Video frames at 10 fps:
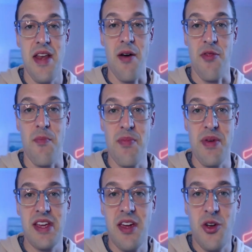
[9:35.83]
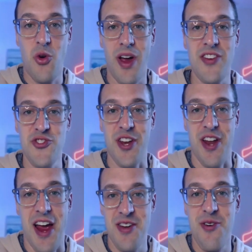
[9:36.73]
Now, the big
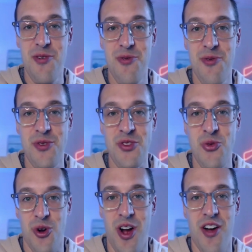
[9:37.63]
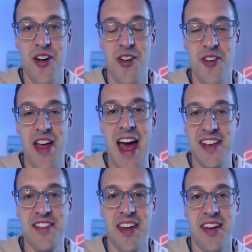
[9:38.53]
question I know you were all
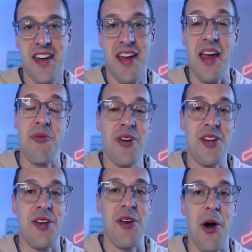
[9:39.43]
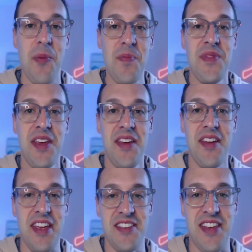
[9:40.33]
asking and wanting to know
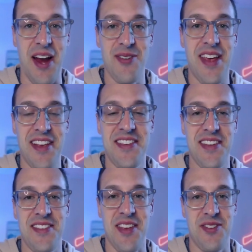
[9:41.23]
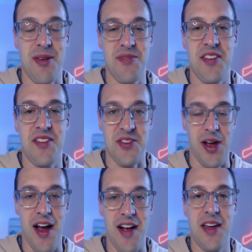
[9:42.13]
is Aehr Test Systems
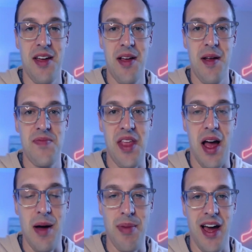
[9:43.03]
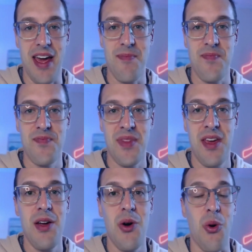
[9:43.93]
stock a buy?
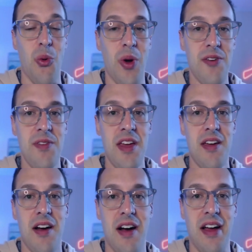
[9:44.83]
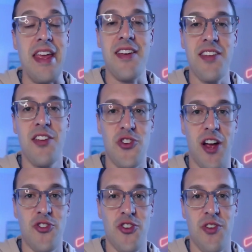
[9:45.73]
Well, in
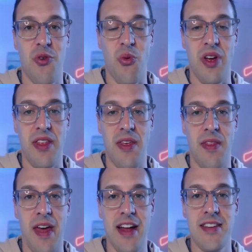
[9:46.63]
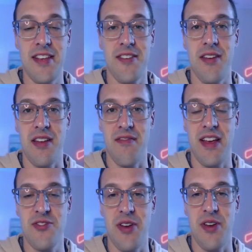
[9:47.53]
conjunction with that Tesla
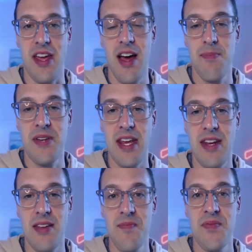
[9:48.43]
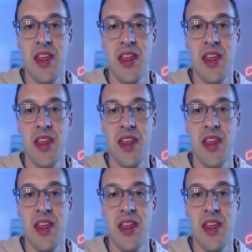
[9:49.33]
Investor Day update,